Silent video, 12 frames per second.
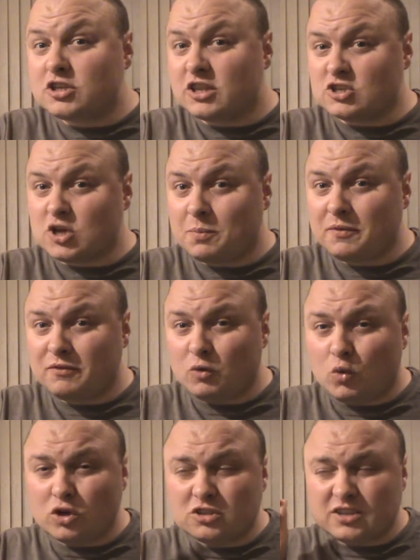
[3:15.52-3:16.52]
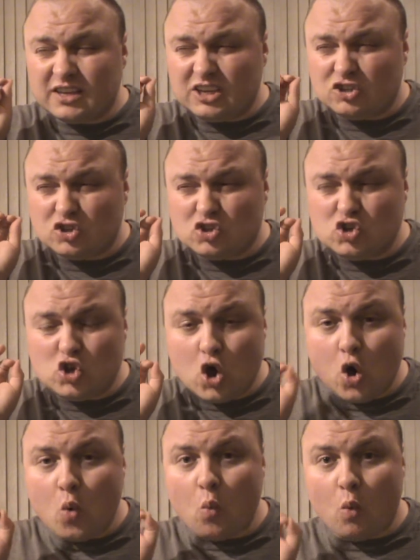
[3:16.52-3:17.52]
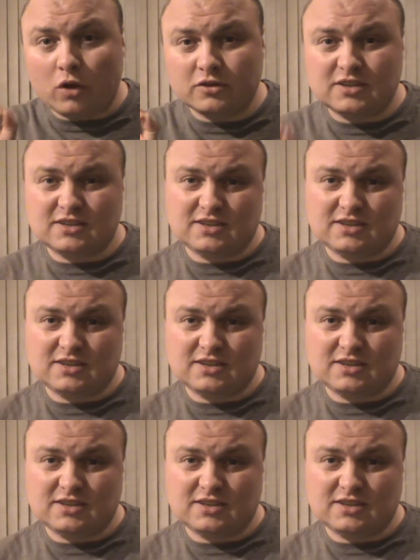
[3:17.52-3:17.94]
to the top of the water that you just don't want to